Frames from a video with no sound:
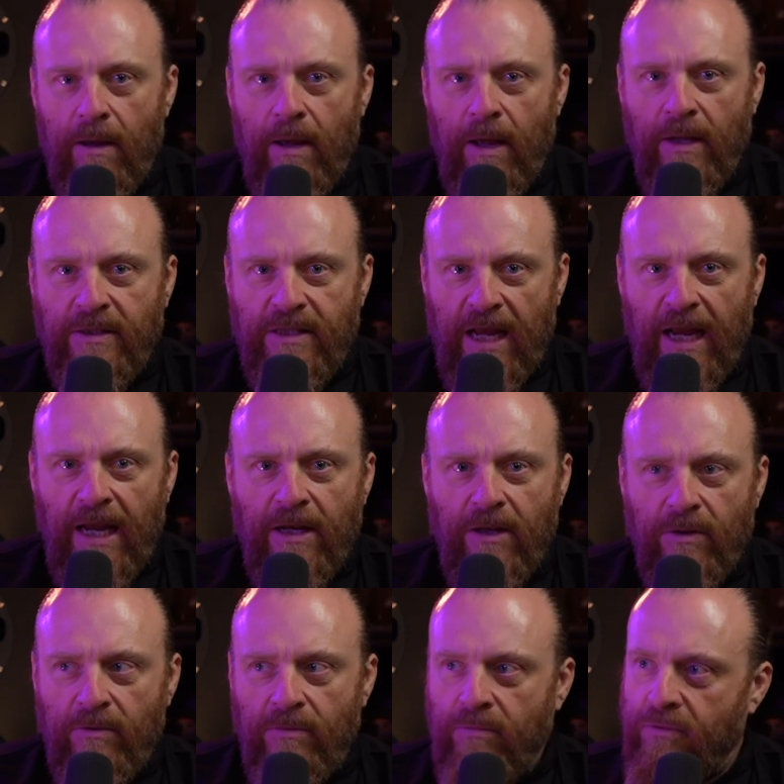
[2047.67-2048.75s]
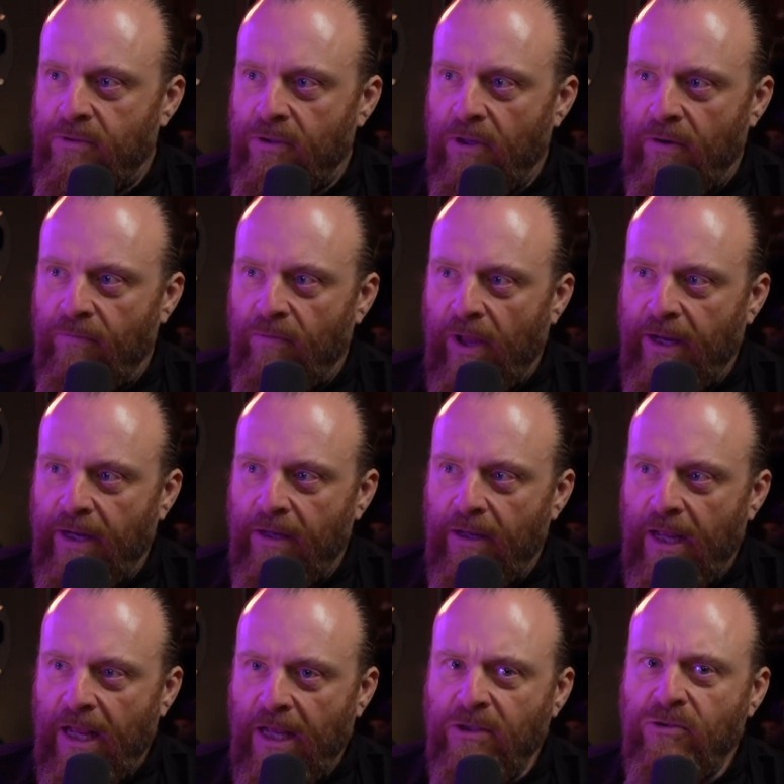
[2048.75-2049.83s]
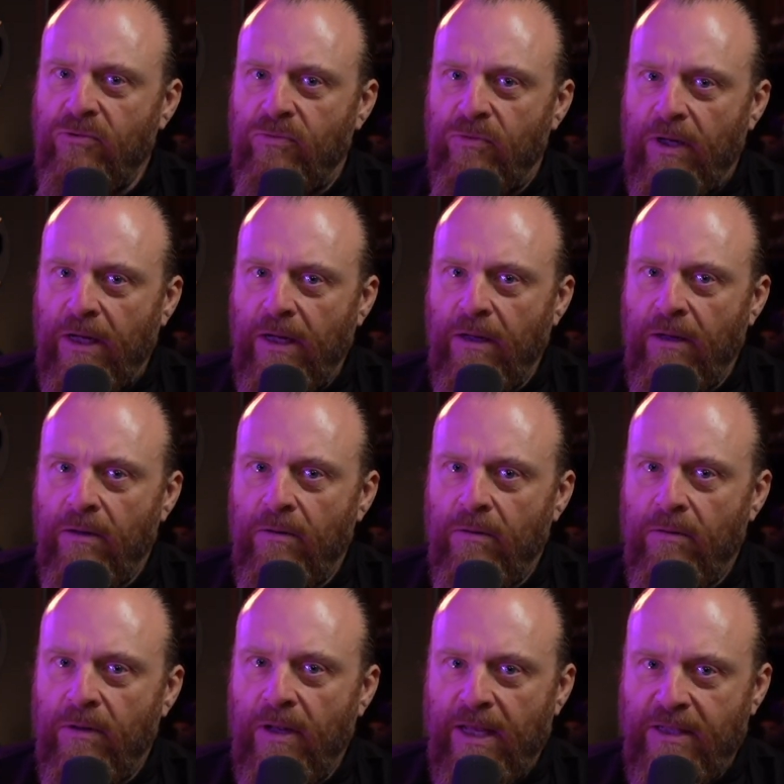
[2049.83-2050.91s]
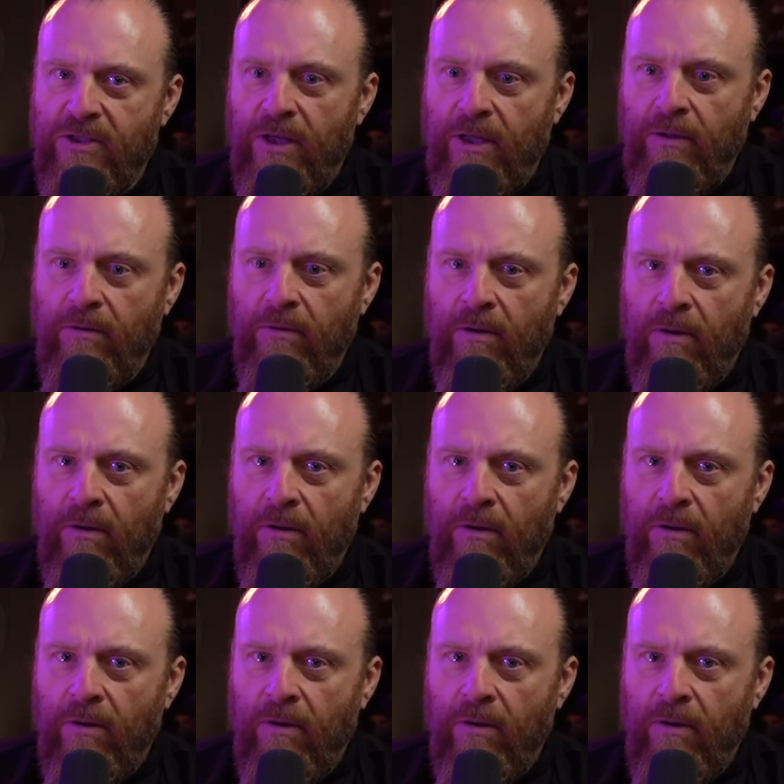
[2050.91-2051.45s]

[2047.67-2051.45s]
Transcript: a dated sort of like history lesson